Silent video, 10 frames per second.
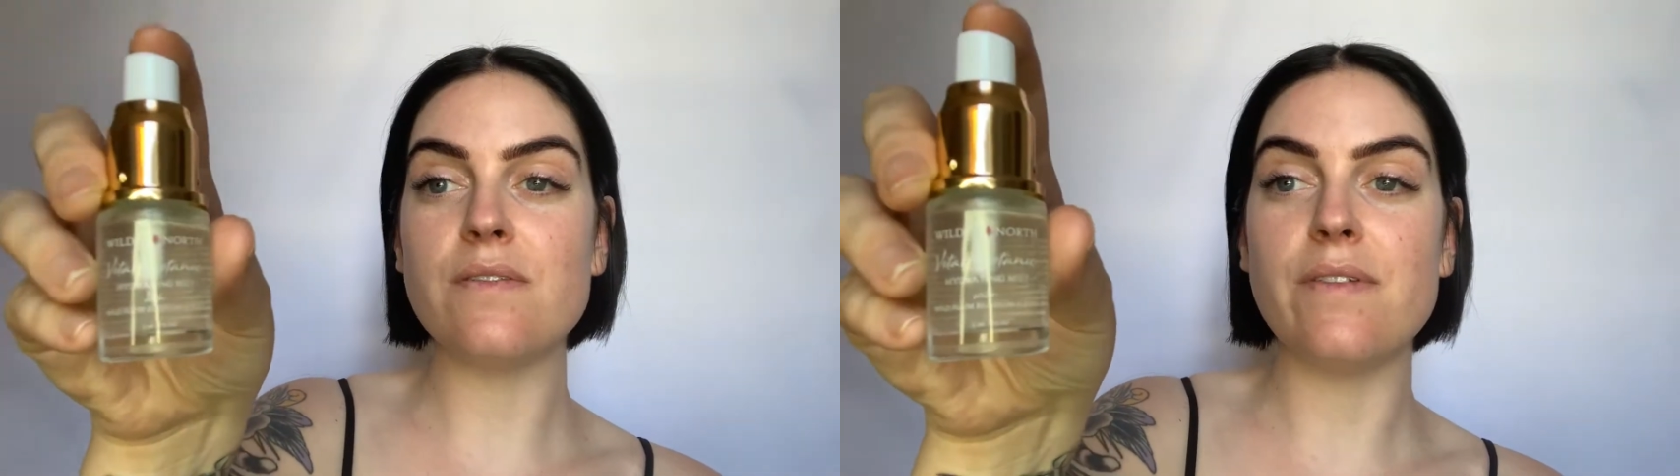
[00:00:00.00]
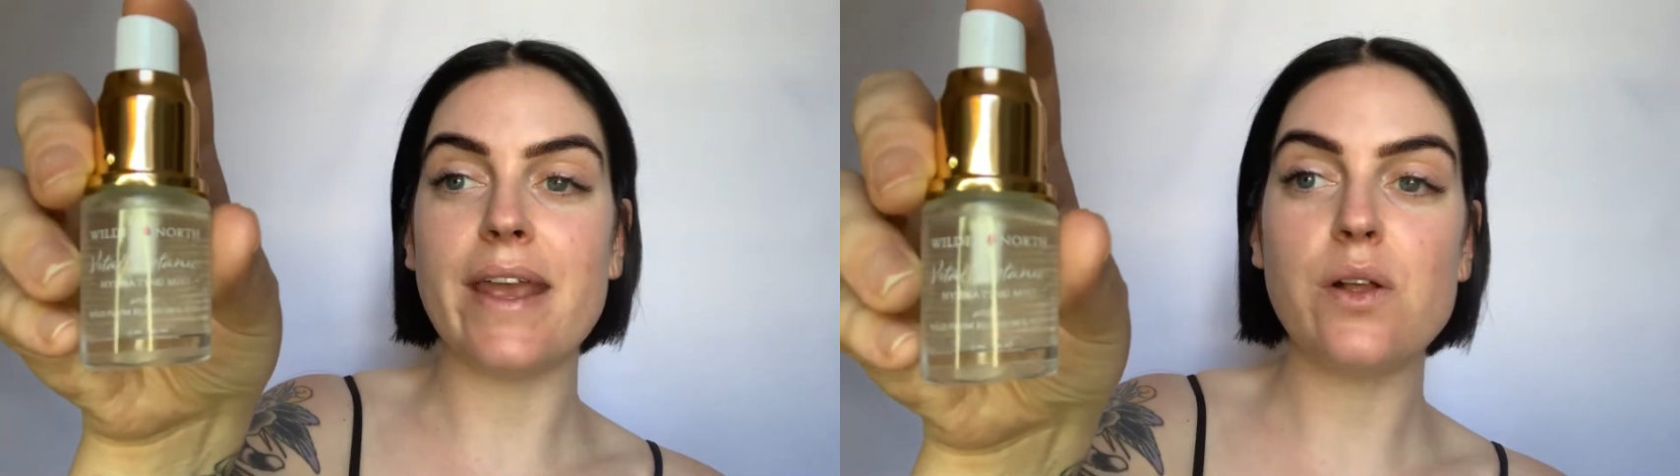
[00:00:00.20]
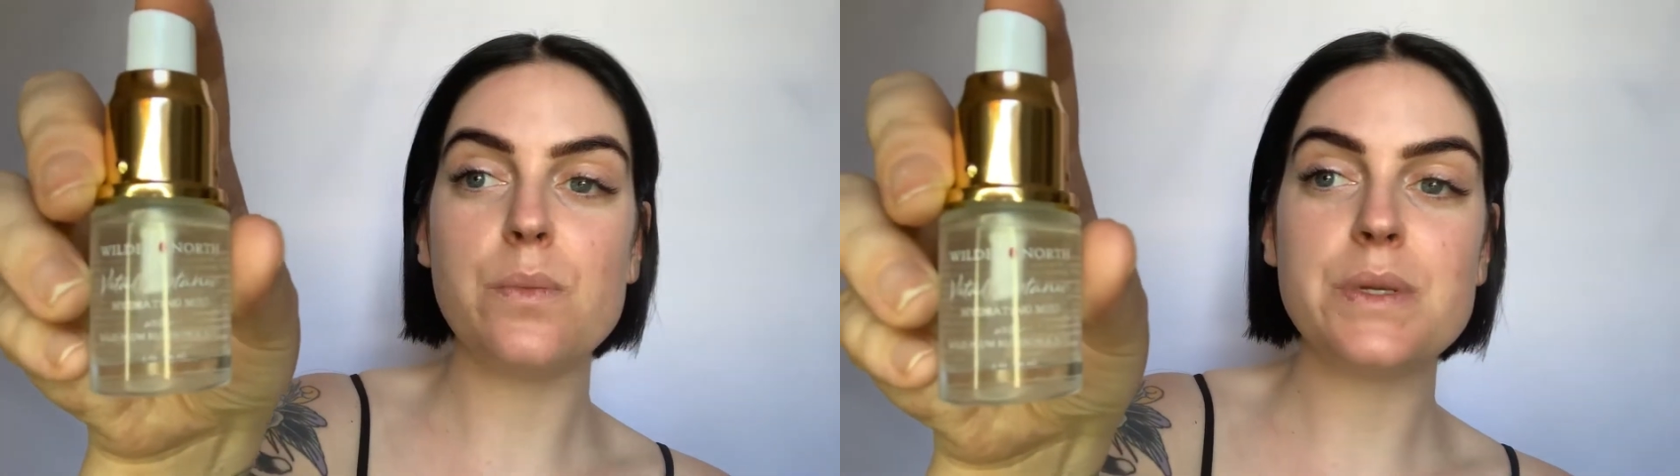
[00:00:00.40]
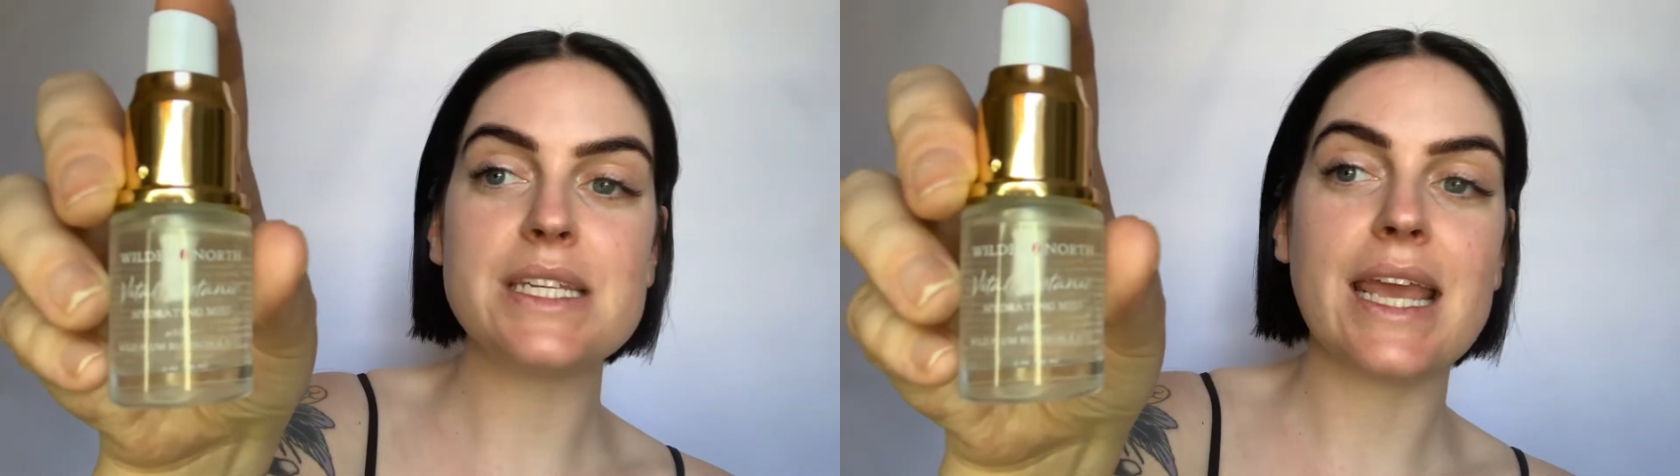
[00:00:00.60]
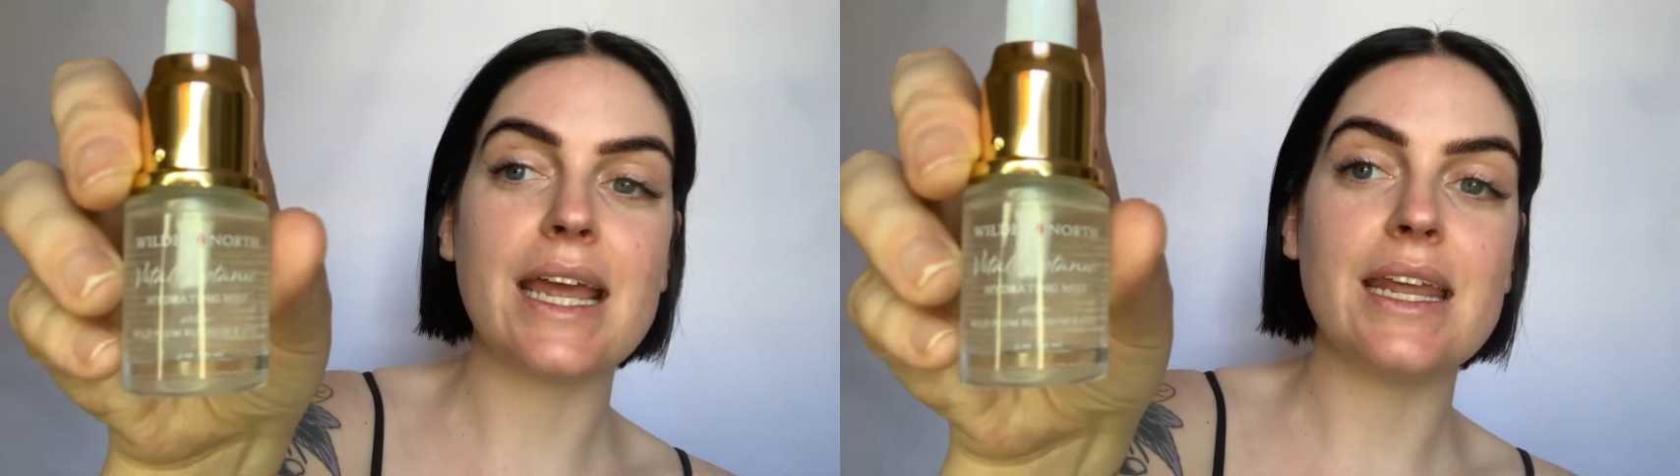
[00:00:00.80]
Vital
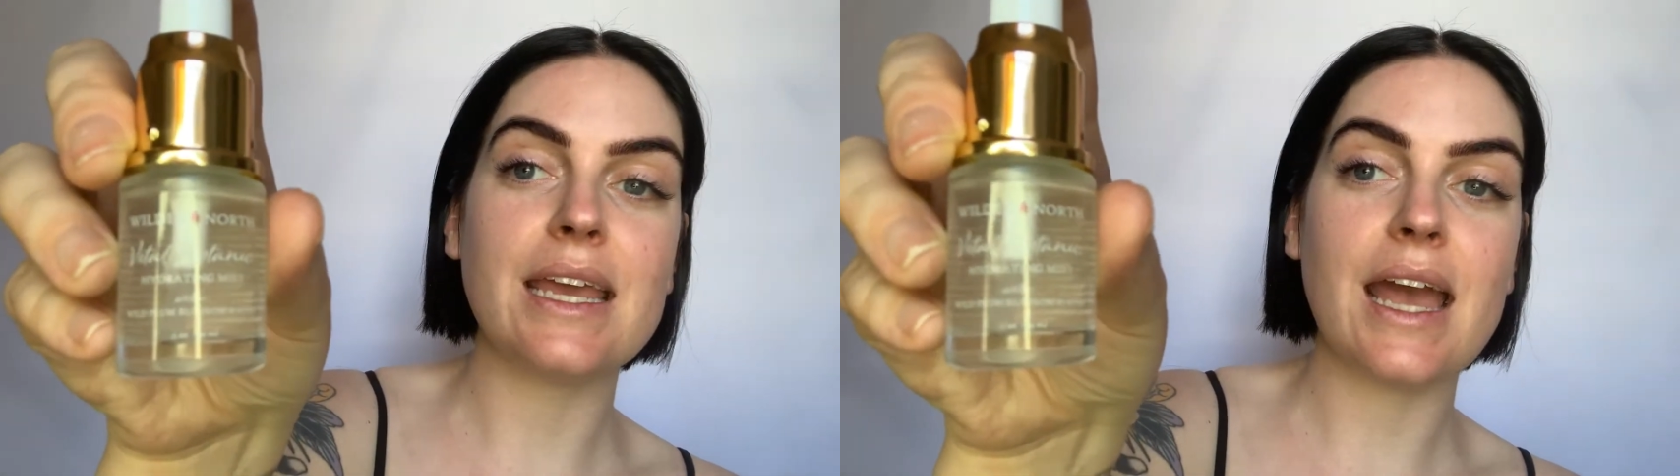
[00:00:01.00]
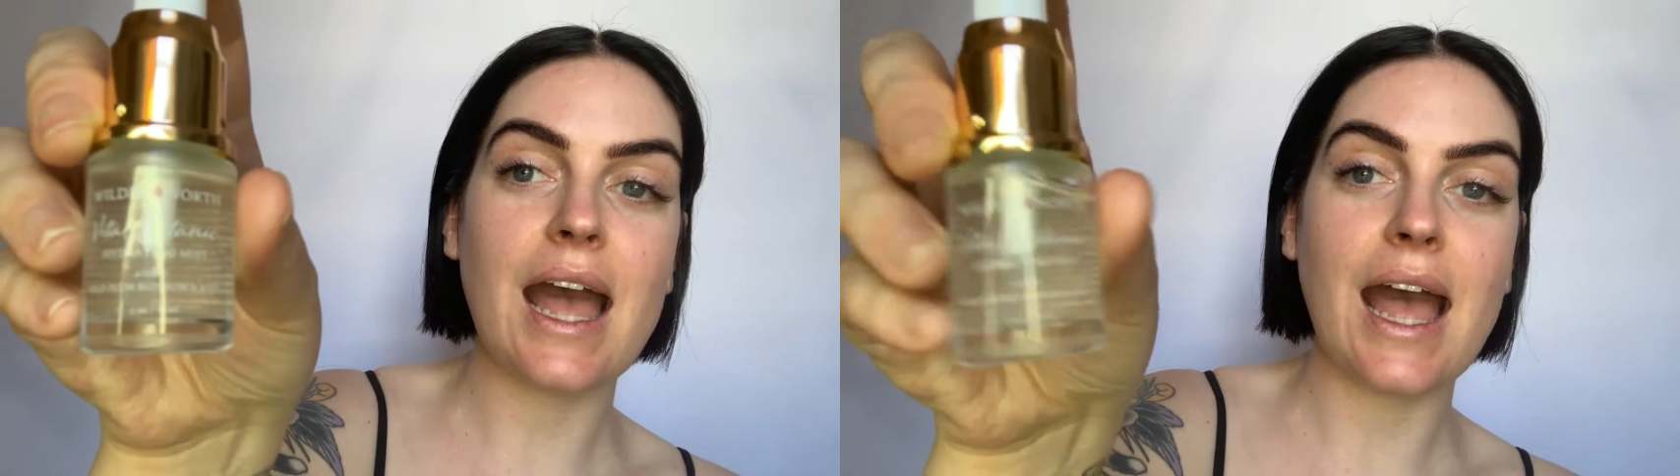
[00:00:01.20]
Botanic